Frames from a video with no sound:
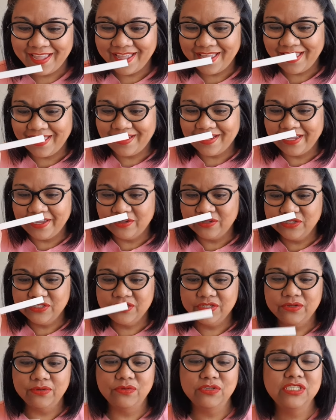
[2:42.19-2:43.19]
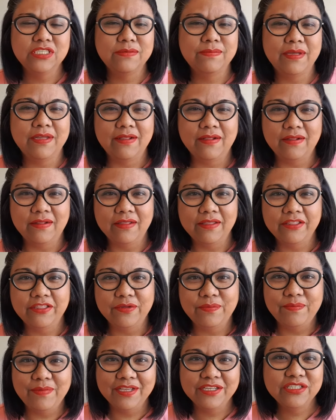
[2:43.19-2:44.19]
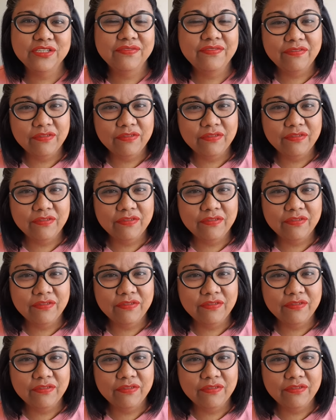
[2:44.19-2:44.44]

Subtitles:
And I also smell the mixed